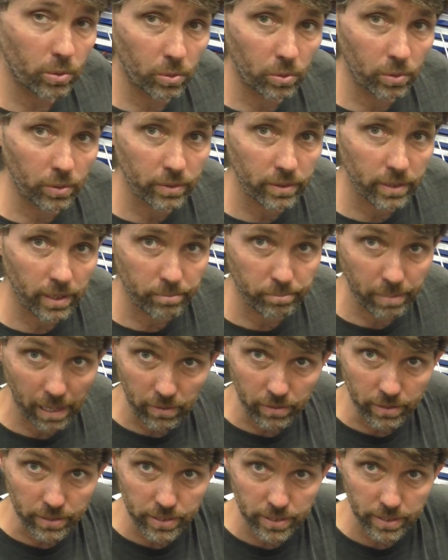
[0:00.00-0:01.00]
torn and
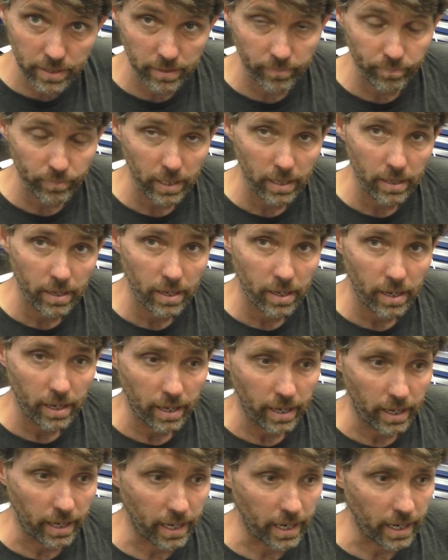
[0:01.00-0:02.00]
perished,
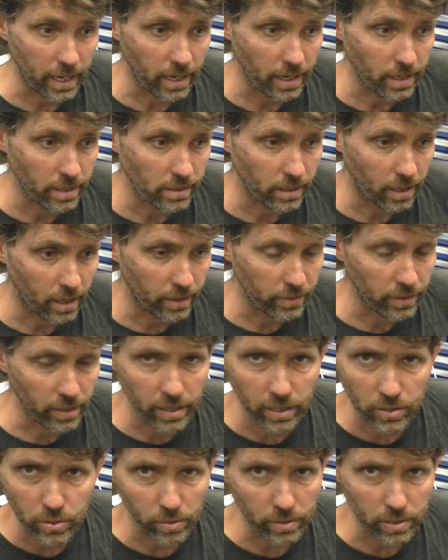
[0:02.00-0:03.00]
and I
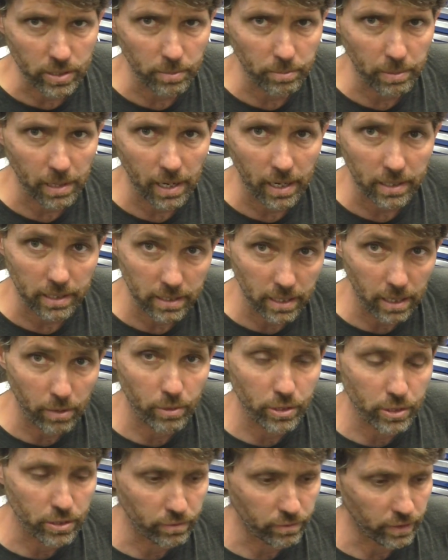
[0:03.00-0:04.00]
think I took this apart in that
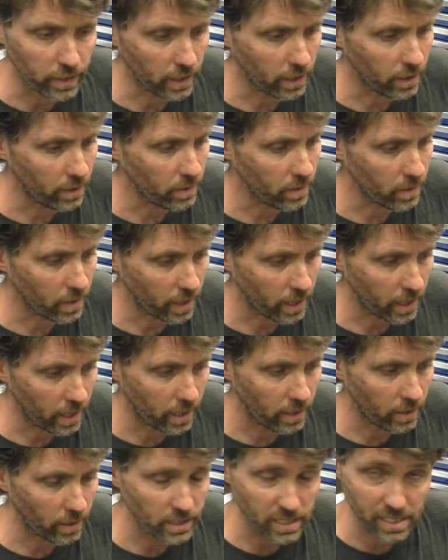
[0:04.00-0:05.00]
original video
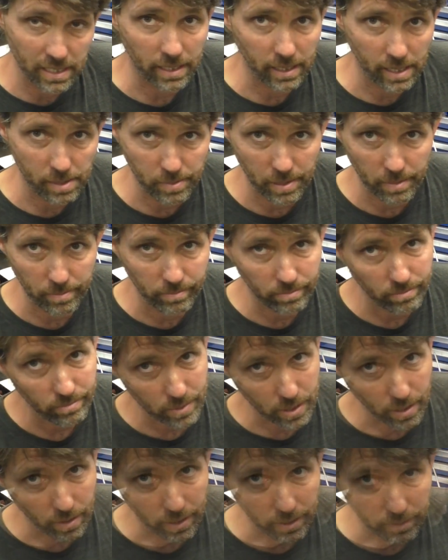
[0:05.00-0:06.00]
and I didn't keep them,
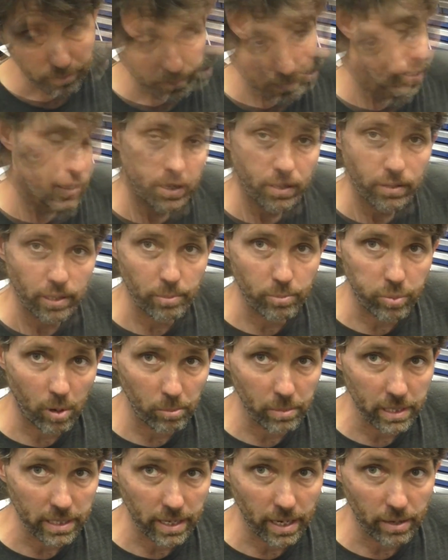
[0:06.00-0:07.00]
sorry. They're
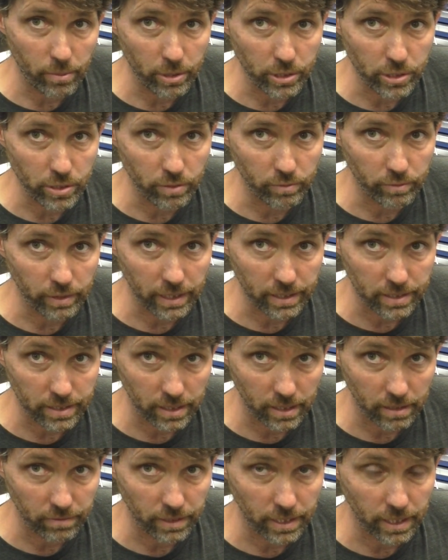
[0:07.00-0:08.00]
probably in that original
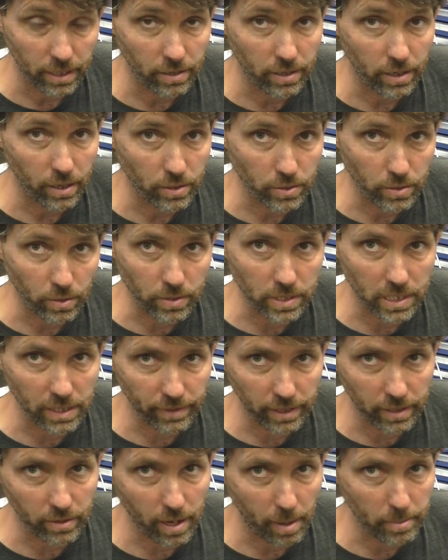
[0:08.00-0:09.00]
VST video though, so I'll see
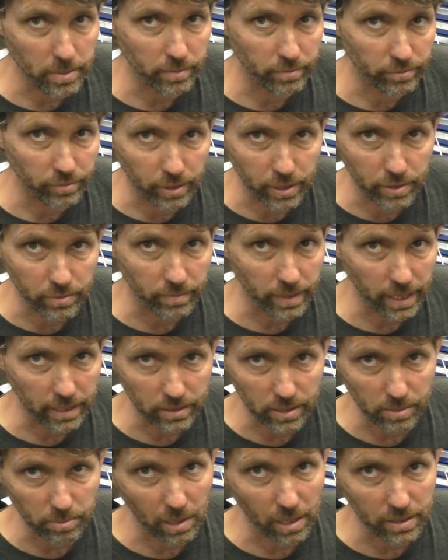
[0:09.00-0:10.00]
if I can grab some footage from that
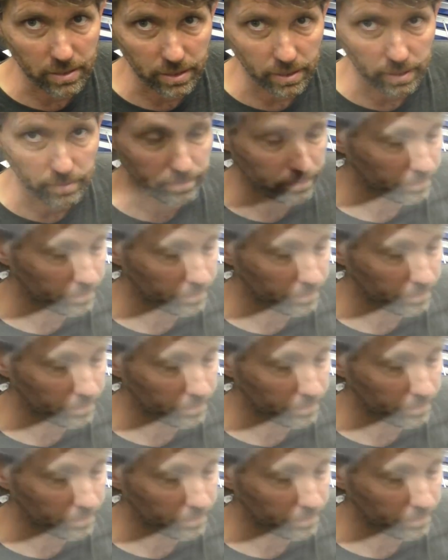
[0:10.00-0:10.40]
and splice it